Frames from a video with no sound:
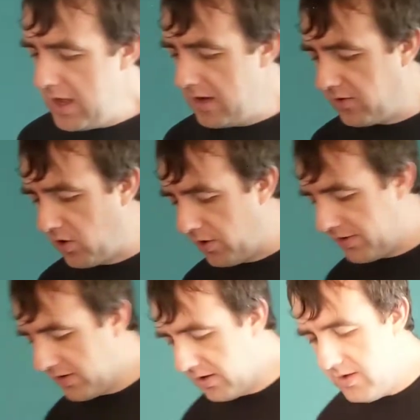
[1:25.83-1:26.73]
It's
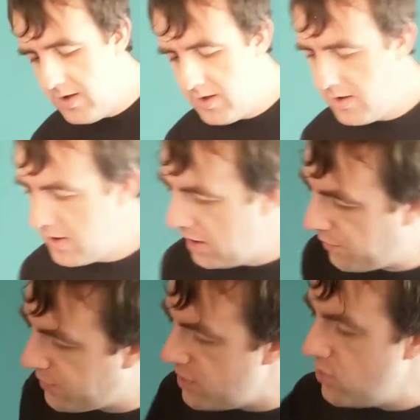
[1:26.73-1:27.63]
got a
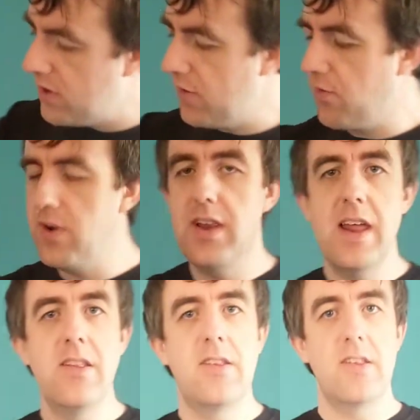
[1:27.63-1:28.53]
few different
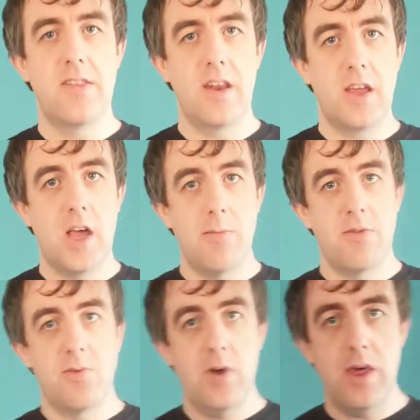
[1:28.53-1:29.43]
lenses that it
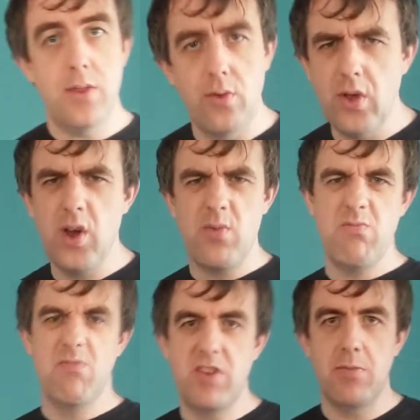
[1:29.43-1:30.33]
comes with, although,
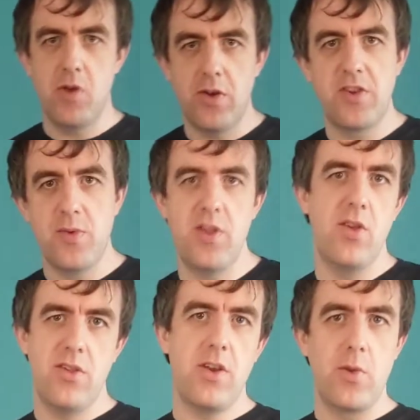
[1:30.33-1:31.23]
to be honest with
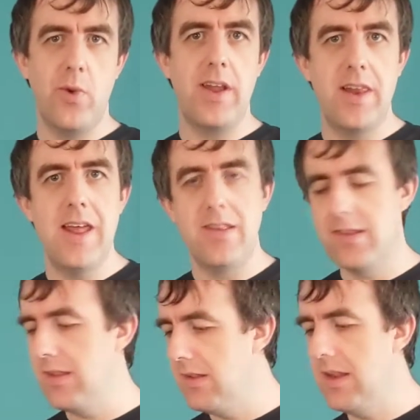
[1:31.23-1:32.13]
you, there's only one
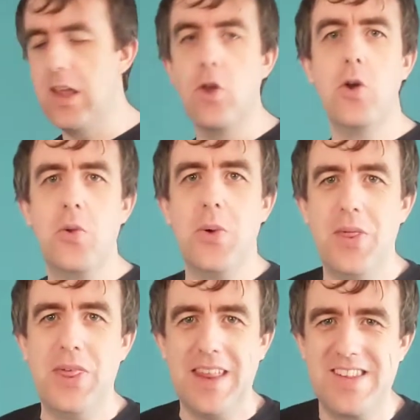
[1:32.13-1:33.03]
lens that's any good
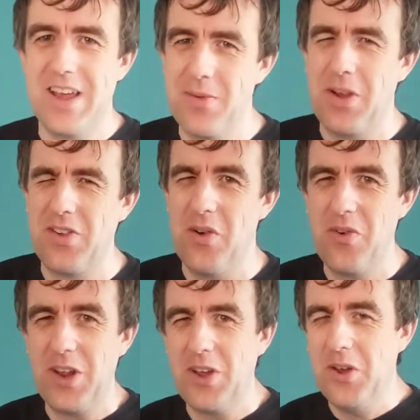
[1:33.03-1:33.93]
with this. The other one's not
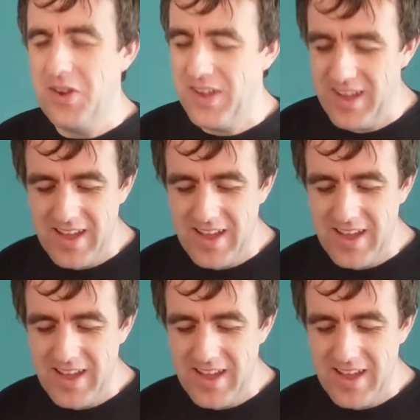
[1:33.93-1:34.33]
very good.